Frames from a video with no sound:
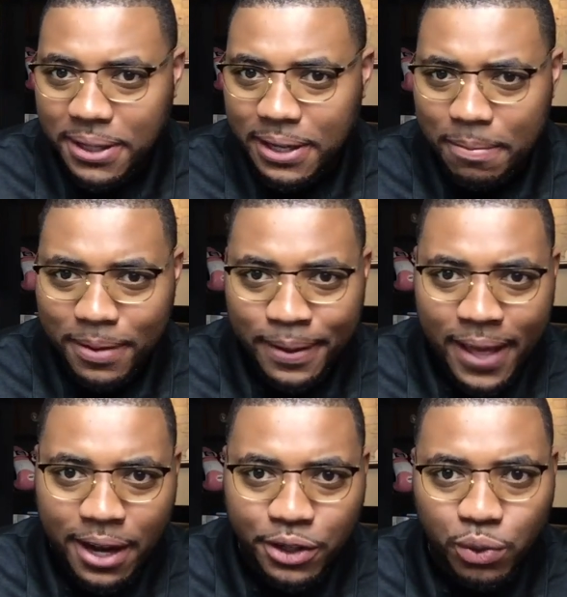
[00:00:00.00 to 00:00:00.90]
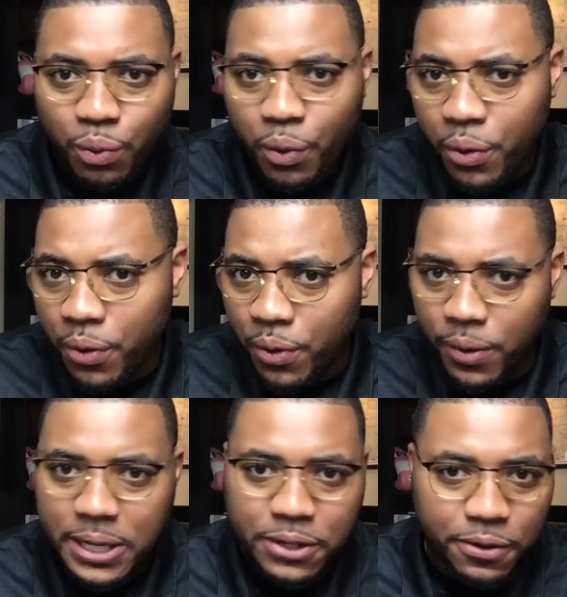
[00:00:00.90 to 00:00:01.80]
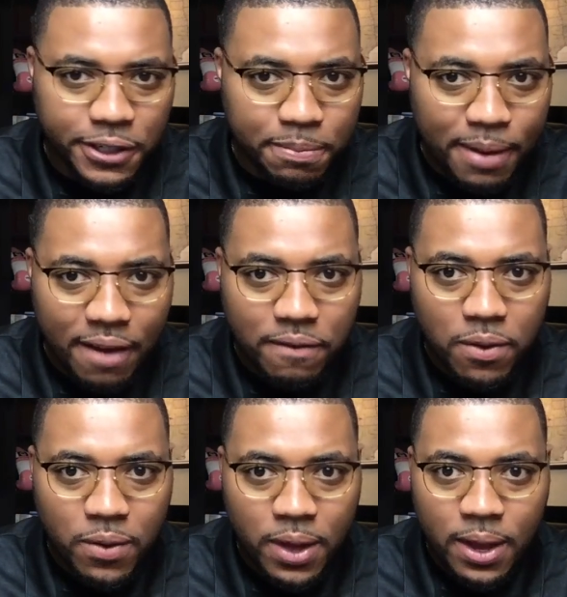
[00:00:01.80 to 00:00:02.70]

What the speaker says: something that is rude or disrespectful.